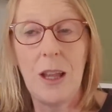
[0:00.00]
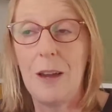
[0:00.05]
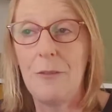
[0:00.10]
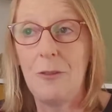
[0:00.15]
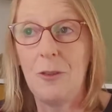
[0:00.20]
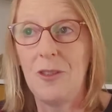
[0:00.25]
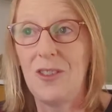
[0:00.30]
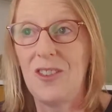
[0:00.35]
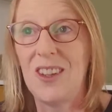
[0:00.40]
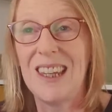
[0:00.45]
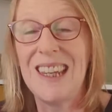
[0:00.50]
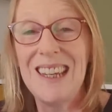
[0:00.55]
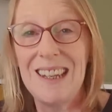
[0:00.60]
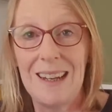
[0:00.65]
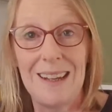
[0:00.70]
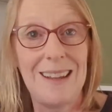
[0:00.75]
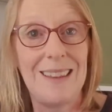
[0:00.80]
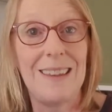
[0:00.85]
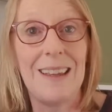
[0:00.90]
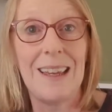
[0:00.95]
I've not seen
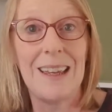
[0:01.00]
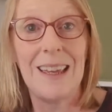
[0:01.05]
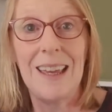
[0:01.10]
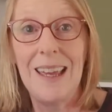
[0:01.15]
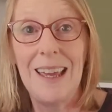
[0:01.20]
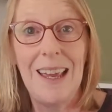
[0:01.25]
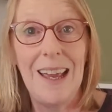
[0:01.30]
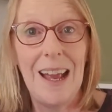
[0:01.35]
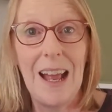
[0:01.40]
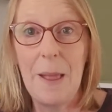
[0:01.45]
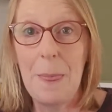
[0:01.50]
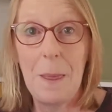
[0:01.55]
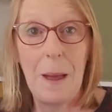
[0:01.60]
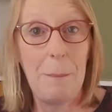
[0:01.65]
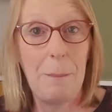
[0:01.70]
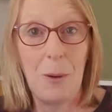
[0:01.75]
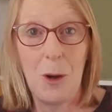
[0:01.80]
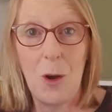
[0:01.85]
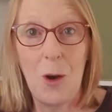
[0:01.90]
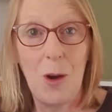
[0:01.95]
anything in
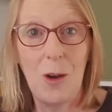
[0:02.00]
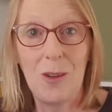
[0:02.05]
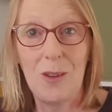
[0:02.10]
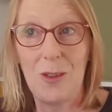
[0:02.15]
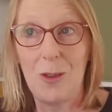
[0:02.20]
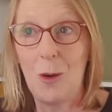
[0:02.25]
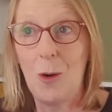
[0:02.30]
their blogs